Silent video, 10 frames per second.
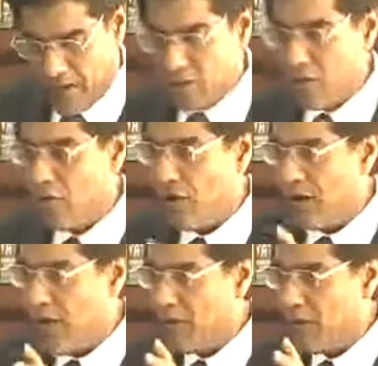So what you
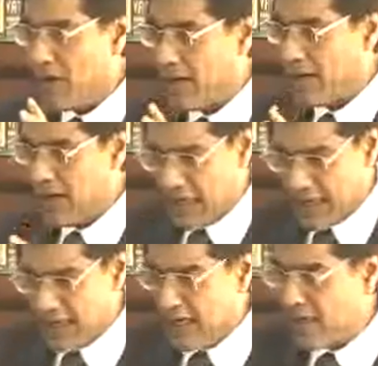have to consider
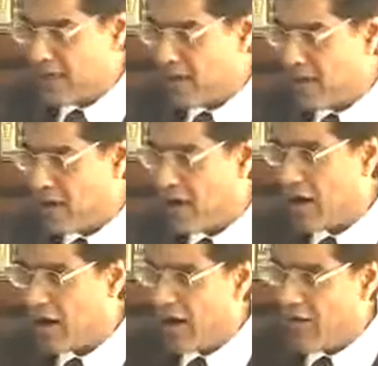this particular
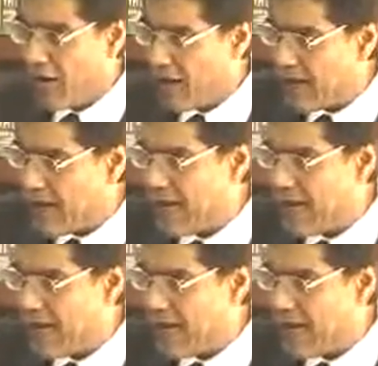order where they are